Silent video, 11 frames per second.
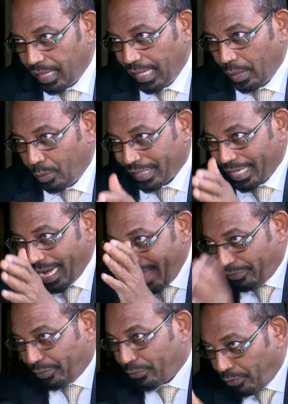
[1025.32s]
And then what's
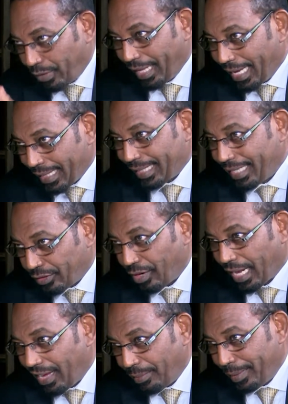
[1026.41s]
left for the central
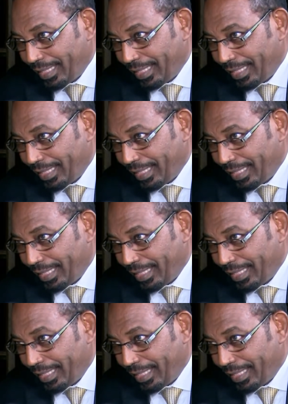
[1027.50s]
government